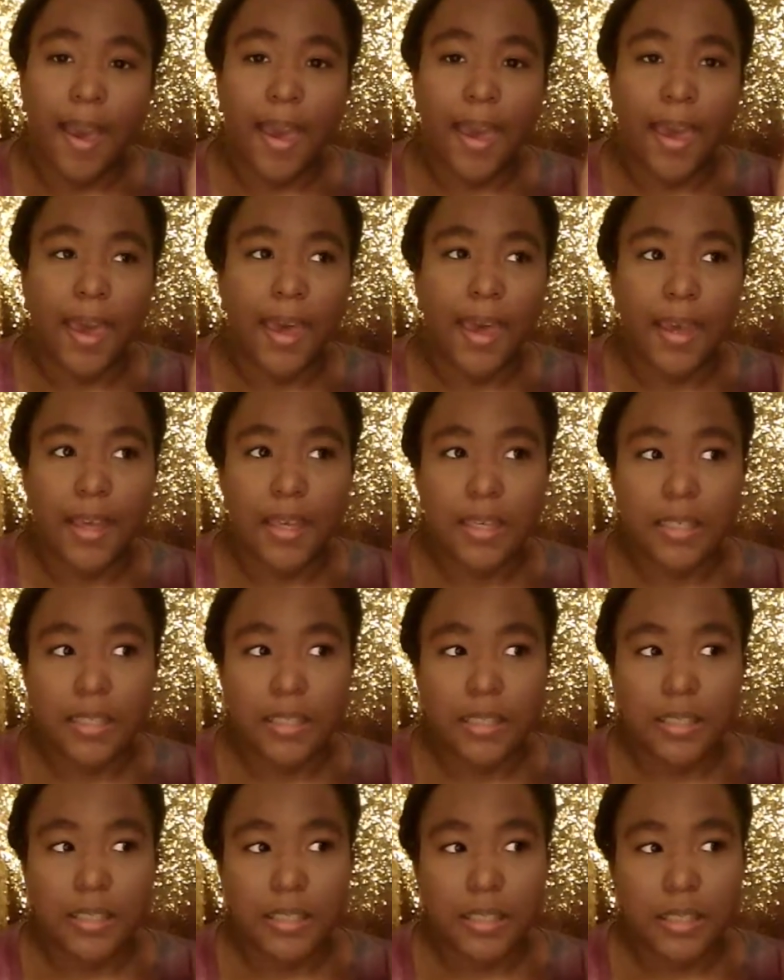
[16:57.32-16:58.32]

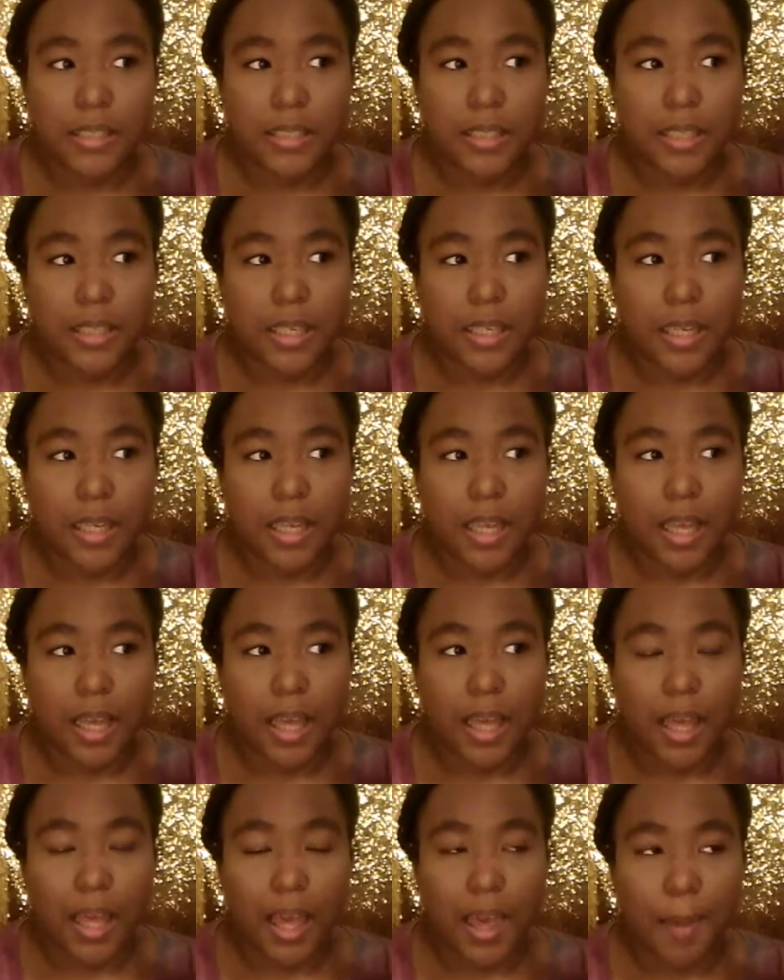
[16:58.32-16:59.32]
And
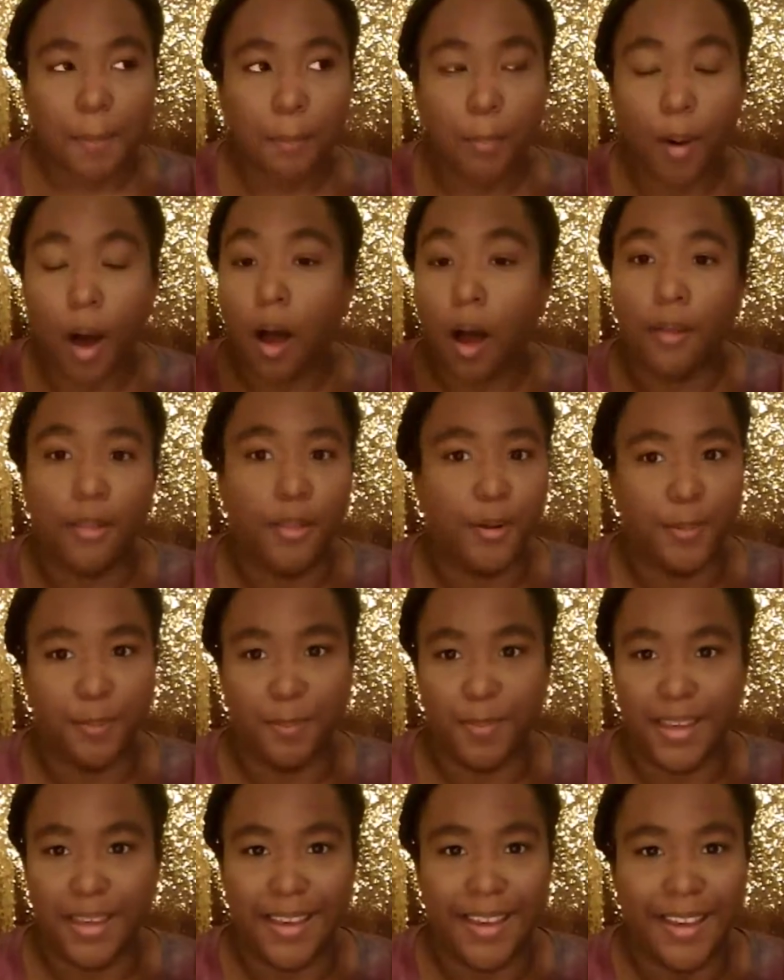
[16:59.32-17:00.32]
it bothered
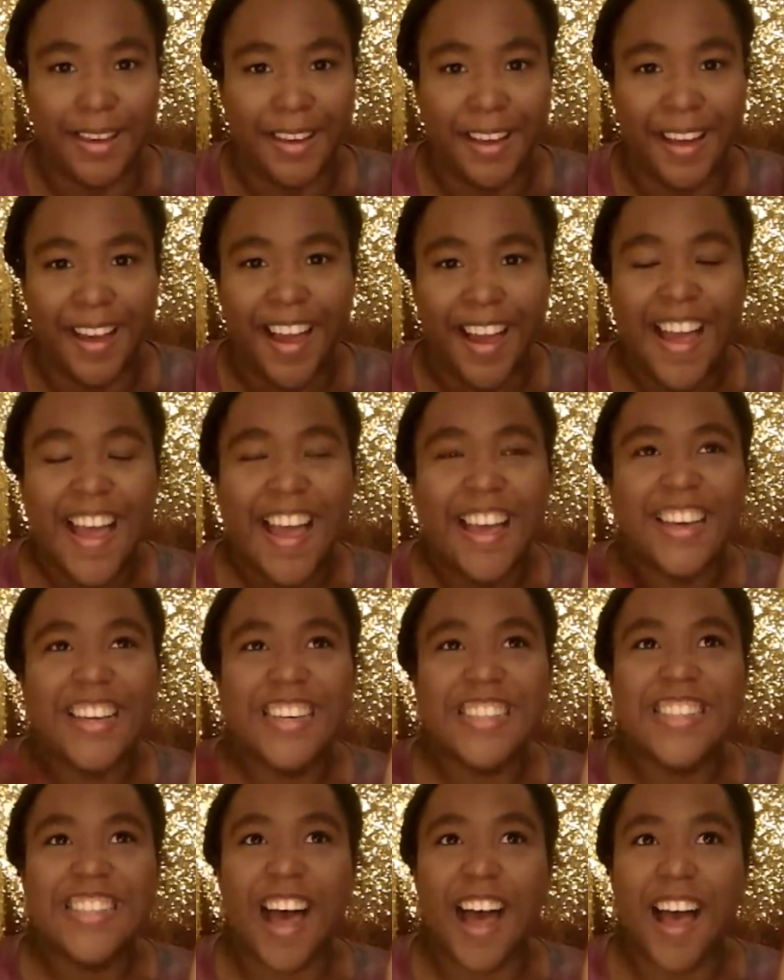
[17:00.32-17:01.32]
me.
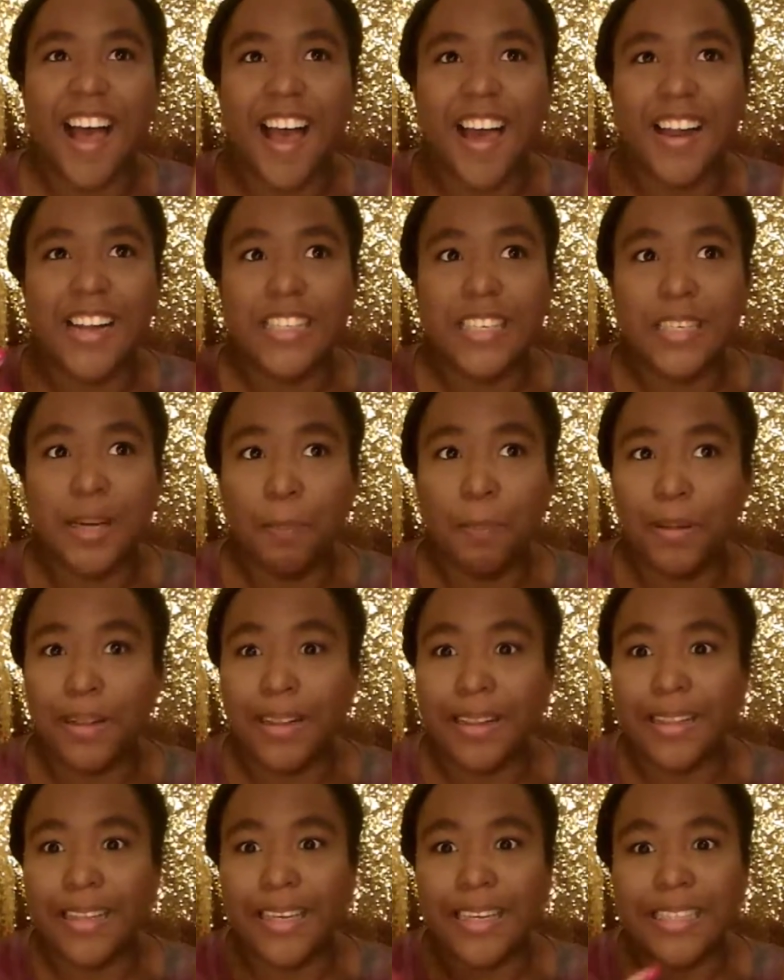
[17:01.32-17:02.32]
Because I had a
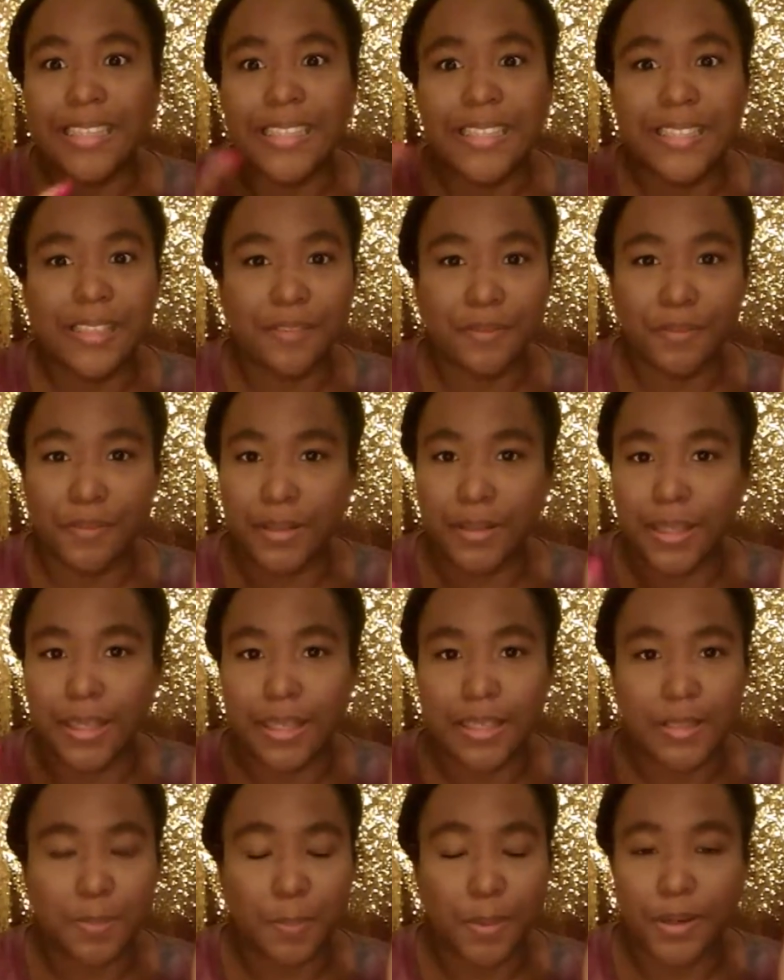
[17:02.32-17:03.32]
complete different
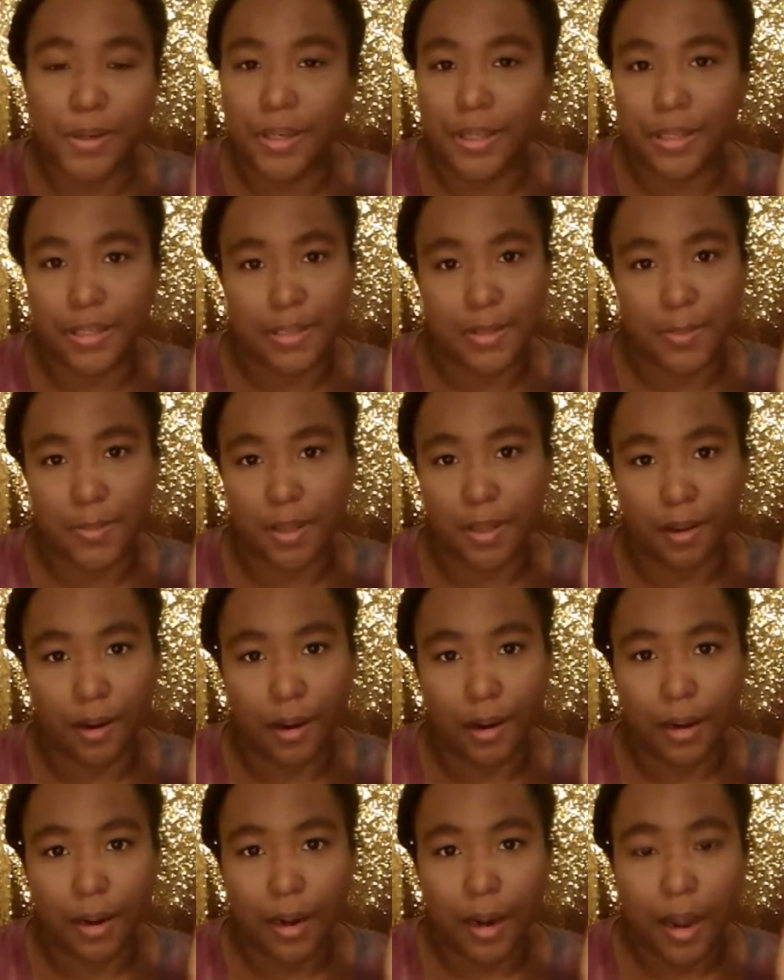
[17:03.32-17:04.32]
experience with
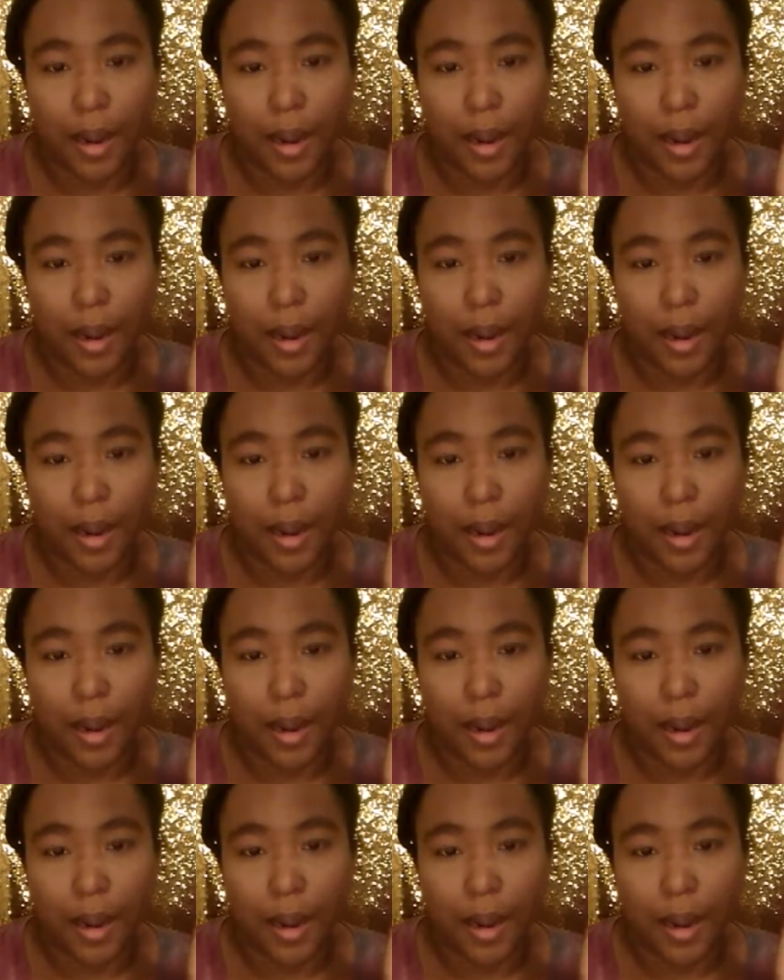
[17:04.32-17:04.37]
her.